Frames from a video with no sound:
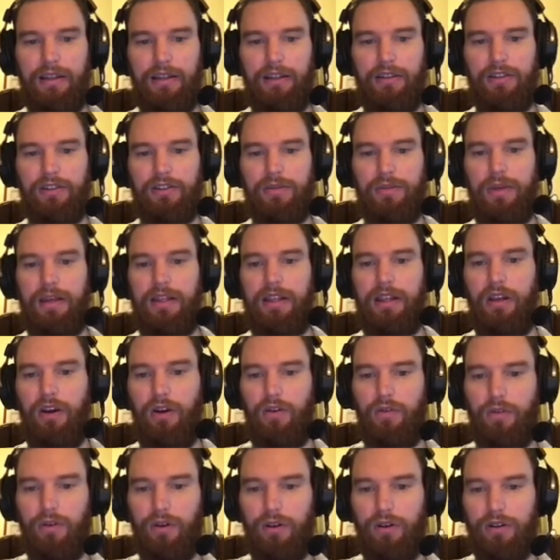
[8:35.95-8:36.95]
Does it meet the
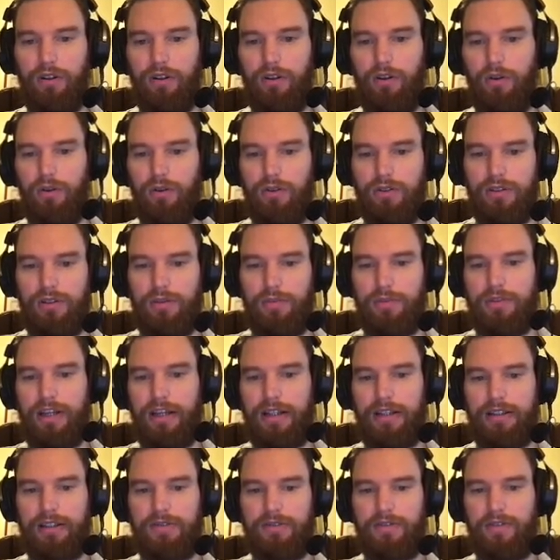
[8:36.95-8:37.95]
overall goals and
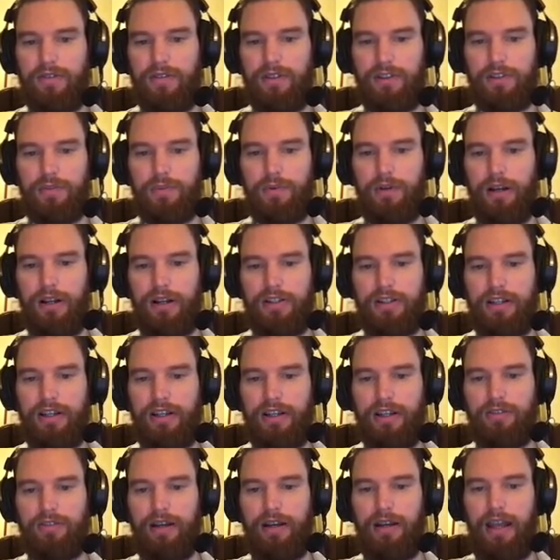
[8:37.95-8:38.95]
objectives of this
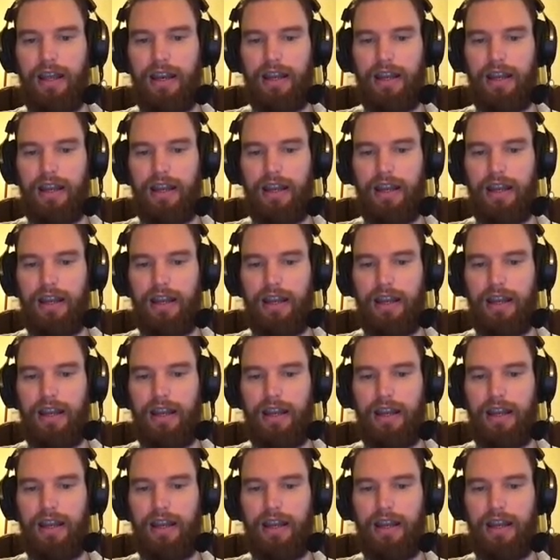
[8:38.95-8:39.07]
project, right?